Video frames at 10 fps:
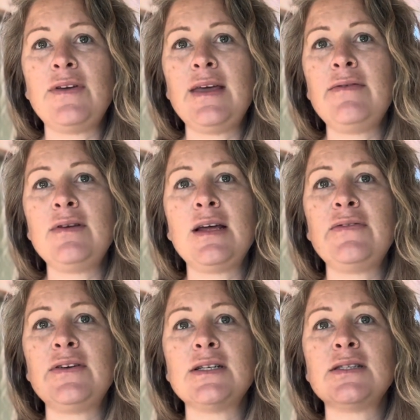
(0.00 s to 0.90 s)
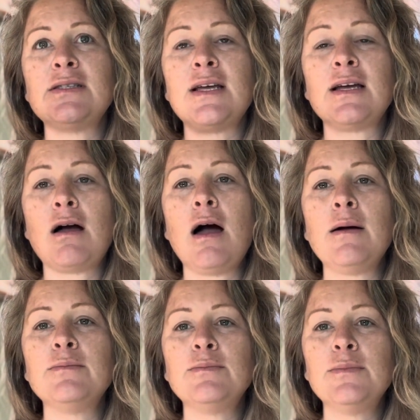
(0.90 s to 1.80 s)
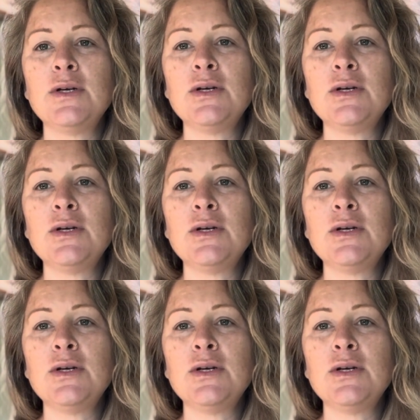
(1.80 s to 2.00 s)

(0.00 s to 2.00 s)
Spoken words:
Even if it doesn't like come